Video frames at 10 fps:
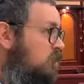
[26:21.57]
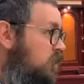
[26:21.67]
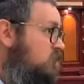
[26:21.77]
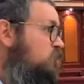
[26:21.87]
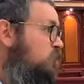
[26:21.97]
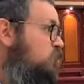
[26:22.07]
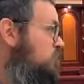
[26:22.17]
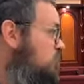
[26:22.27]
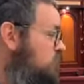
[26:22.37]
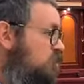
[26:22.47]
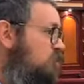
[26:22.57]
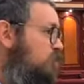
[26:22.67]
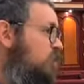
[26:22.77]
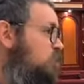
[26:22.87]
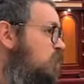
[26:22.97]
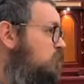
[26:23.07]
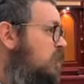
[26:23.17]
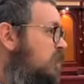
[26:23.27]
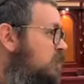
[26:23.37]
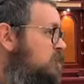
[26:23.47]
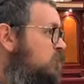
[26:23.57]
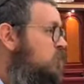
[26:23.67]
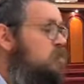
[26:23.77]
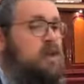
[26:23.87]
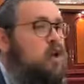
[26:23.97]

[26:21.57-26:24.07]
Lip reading: That's a spiritual mitzvah. Mitzvah to fear Hashem. Here's Hashem.